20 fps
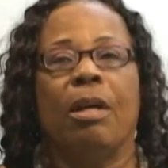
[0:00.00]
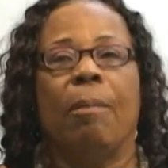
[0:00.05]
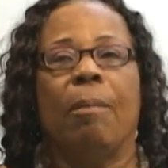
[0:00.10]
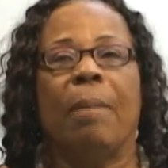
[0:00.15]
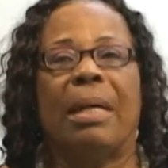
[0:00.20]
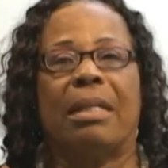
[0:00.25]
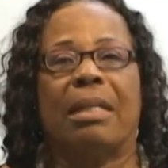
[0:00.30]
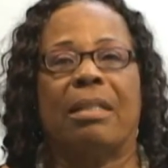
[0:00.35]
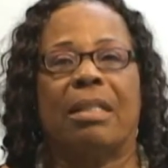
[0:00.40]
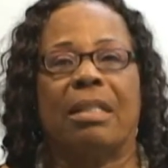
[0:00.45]

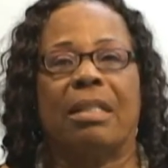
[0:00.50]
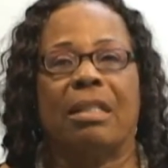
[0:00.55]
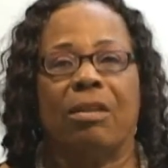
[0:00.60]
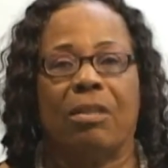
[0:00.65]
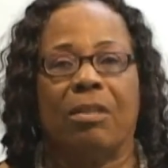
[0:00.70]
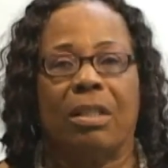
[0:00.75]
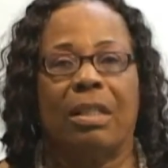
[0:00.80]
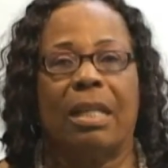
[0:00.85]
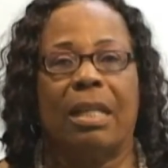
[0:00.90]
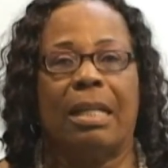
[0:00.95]
make
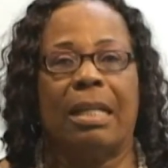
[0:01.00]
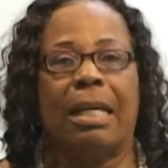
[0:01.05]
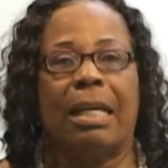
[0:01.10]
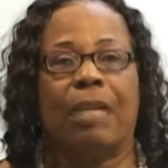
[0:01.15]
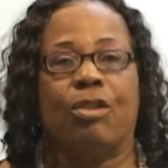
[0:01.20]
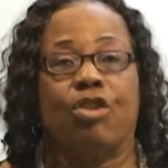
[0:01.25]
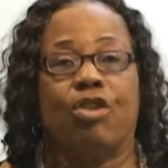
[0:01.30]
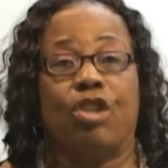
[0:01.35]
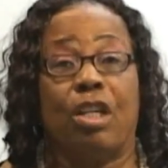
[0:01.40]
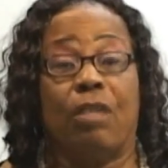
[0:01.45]
certain that
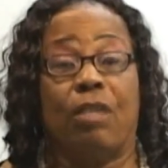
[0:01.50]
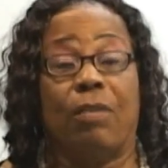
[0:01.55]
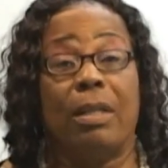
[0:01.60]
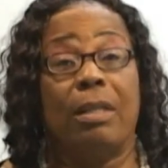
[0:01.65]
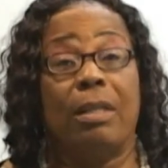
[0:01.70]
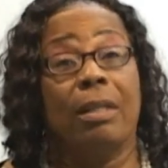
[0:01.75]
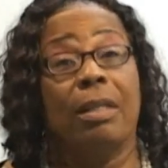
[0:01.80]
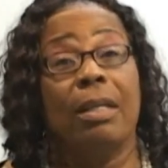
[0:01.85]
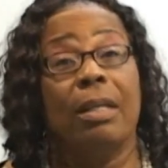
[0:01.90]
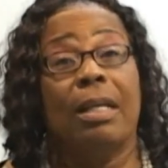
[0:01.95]
they're
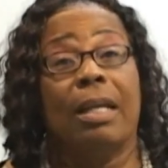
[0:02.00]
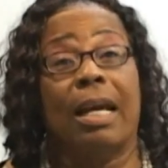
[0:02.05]
achieving.